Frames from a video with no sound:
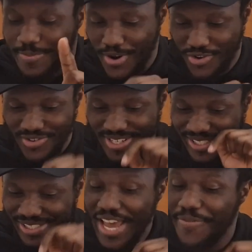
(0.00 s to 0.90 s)

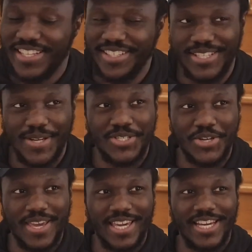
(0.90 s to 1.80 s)
person definitely sounds
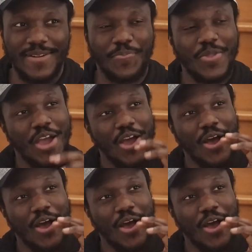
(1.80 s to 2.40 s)
Jamaican.